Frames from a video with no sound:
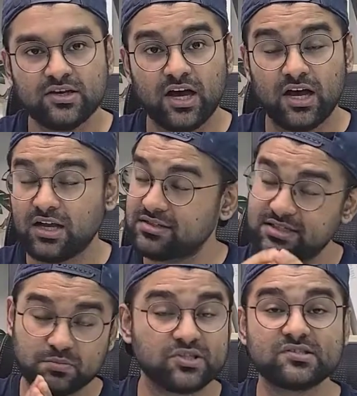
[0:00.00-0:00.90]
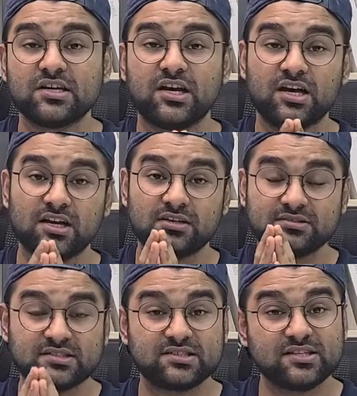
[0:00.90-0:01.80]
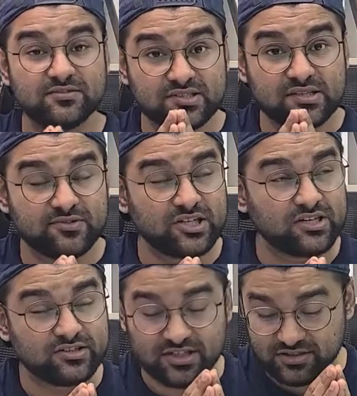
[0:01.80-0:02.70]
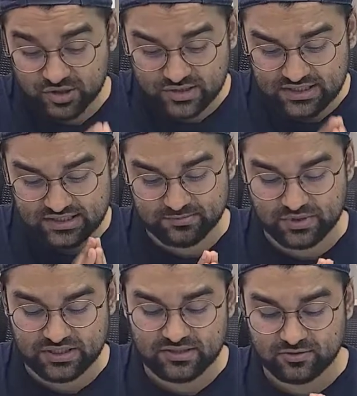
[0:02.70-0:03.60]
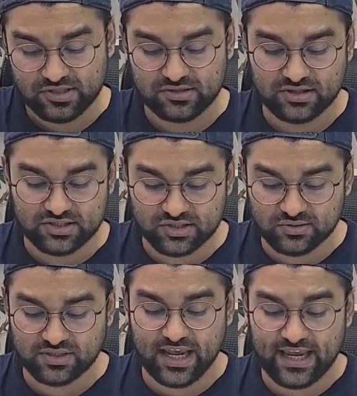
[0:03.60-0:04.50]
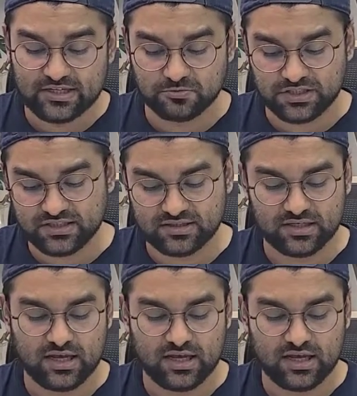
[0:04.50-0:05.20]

uh, that means uh, 720p resolution 8 bit